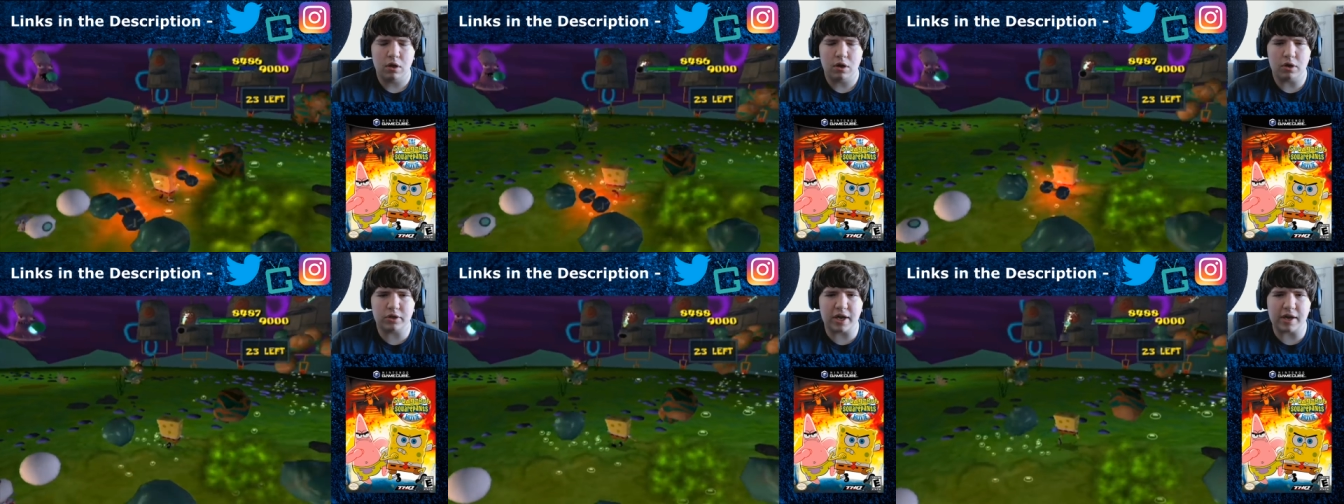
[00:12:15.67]

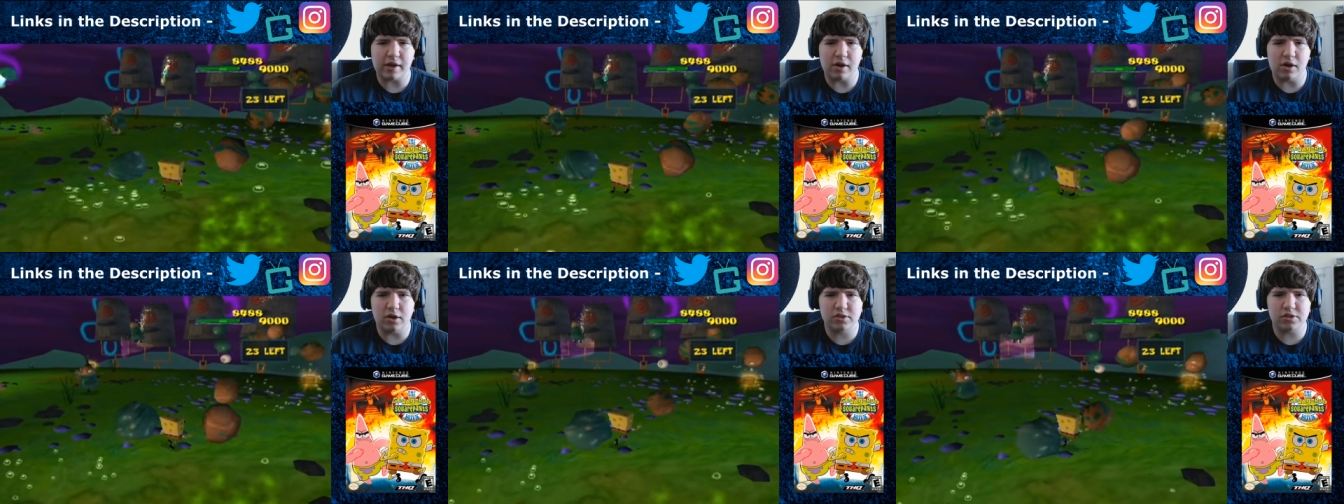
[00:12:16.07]
Okay,
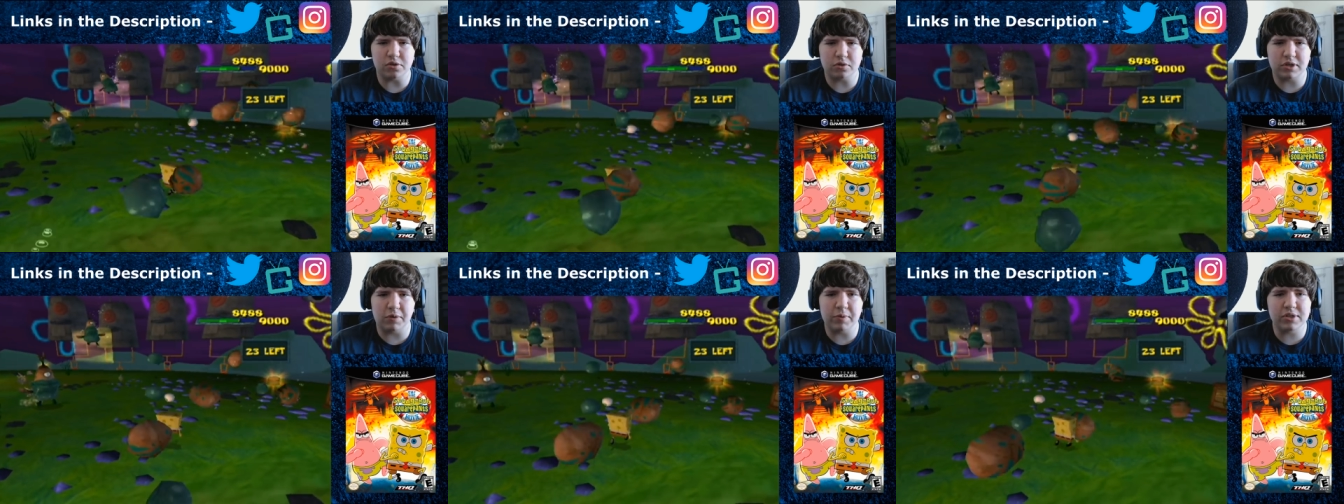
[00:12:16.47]
also,
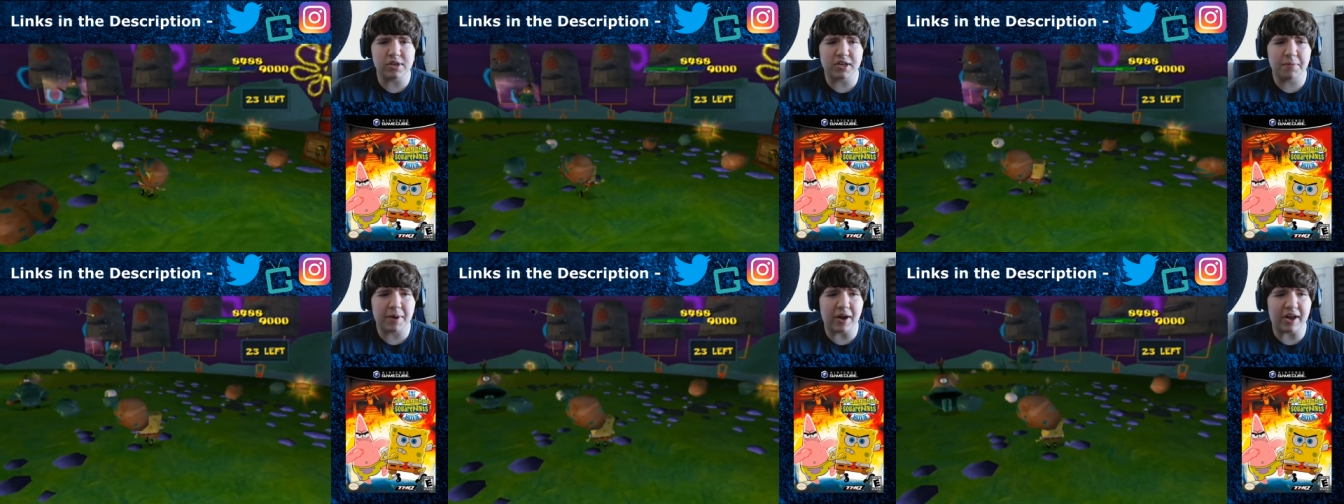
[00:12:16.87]
can we
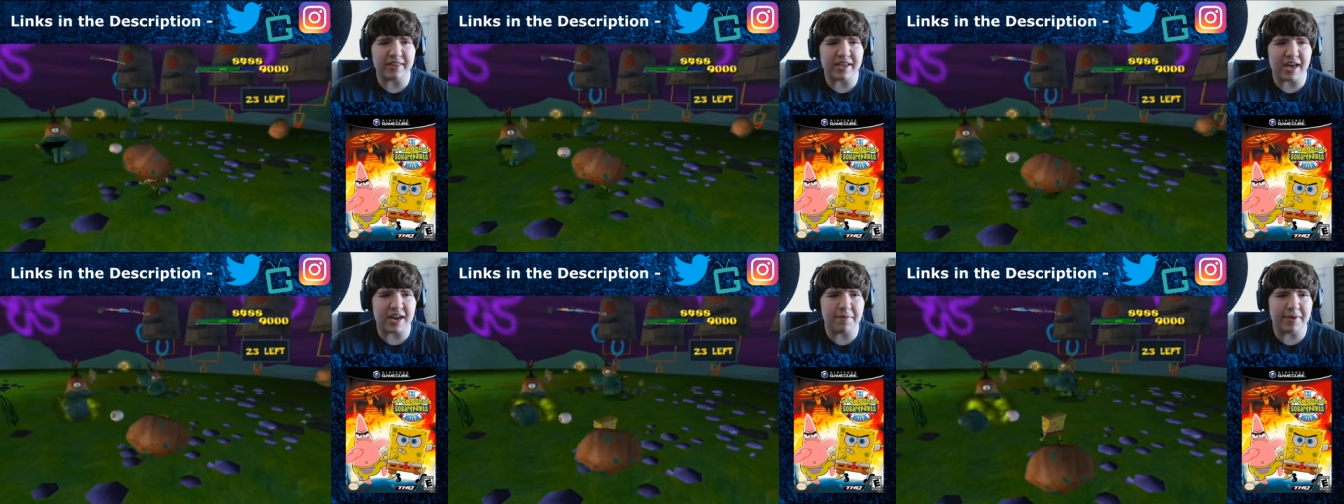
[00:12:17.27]
talk about how
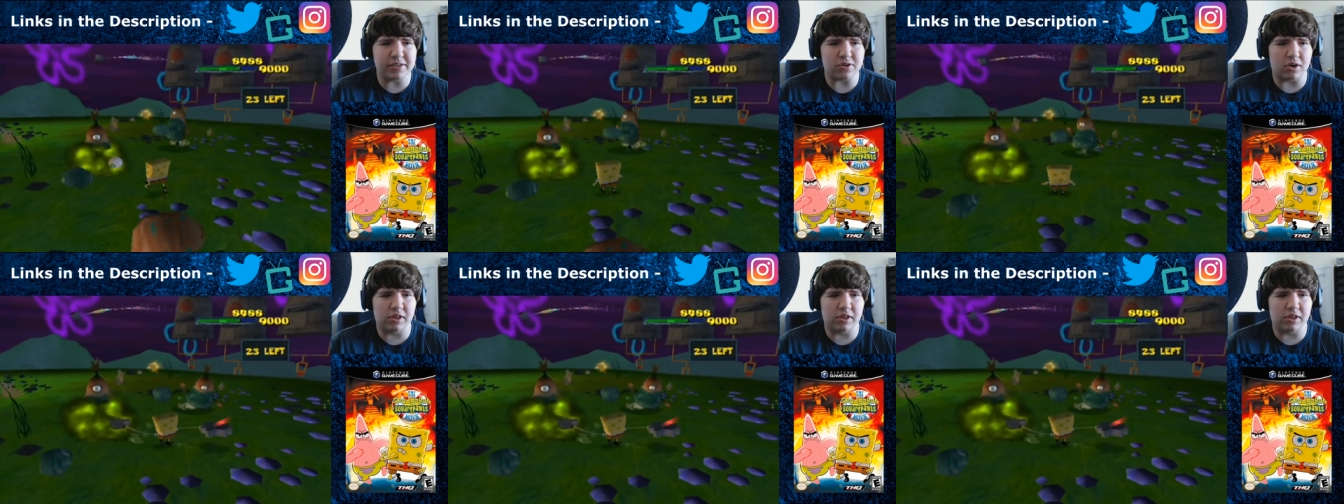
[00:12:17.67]
the enemies are